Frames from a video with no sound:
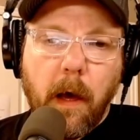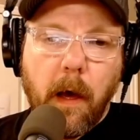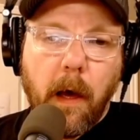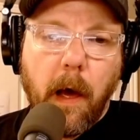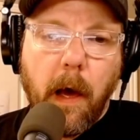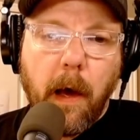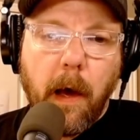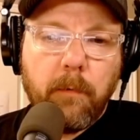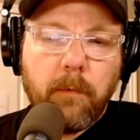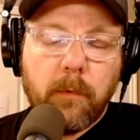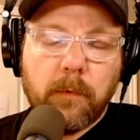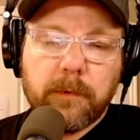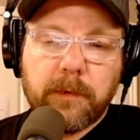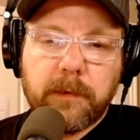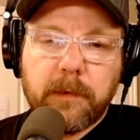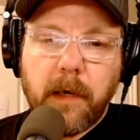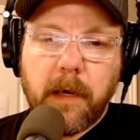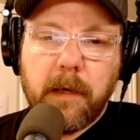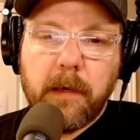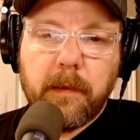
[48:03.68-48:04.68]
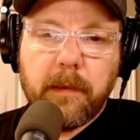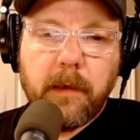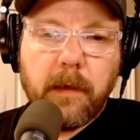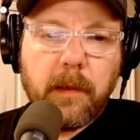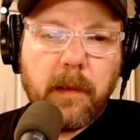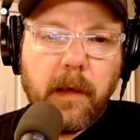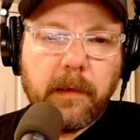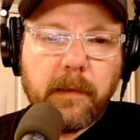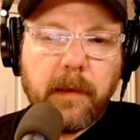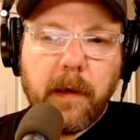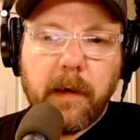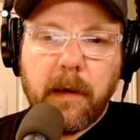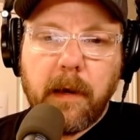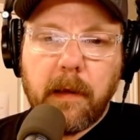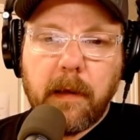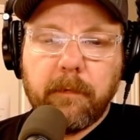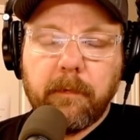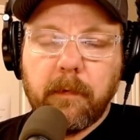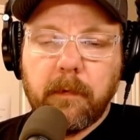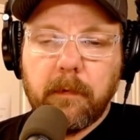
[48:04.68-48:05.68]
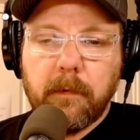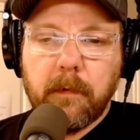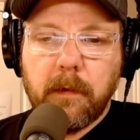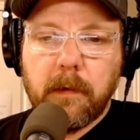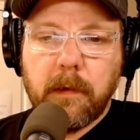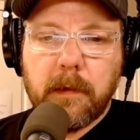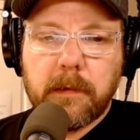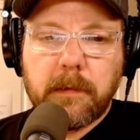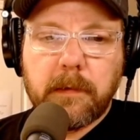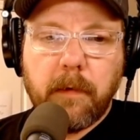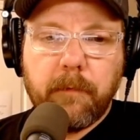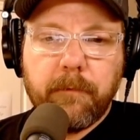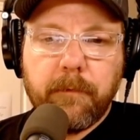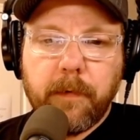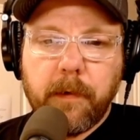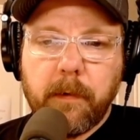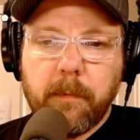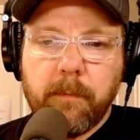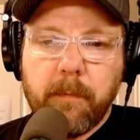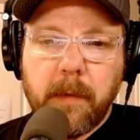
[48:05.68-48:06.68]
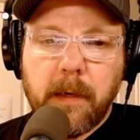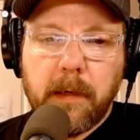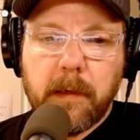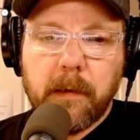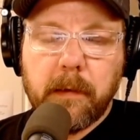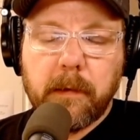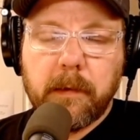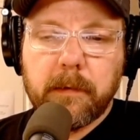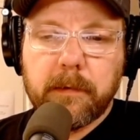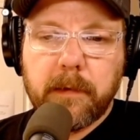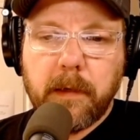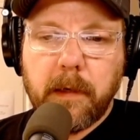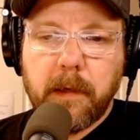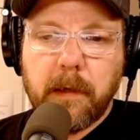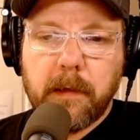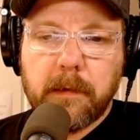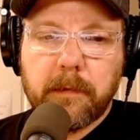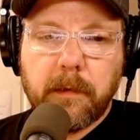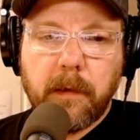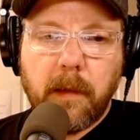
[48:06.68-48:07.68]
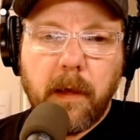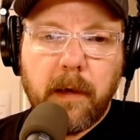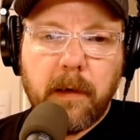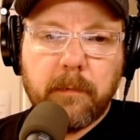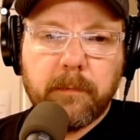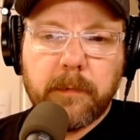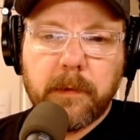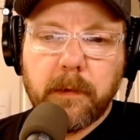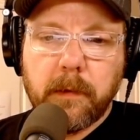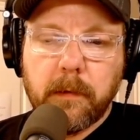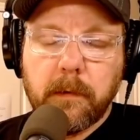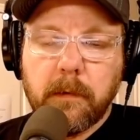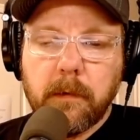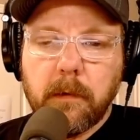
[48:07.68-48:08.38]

I won't say anything like that, unless I freaking mean it, because that's lame to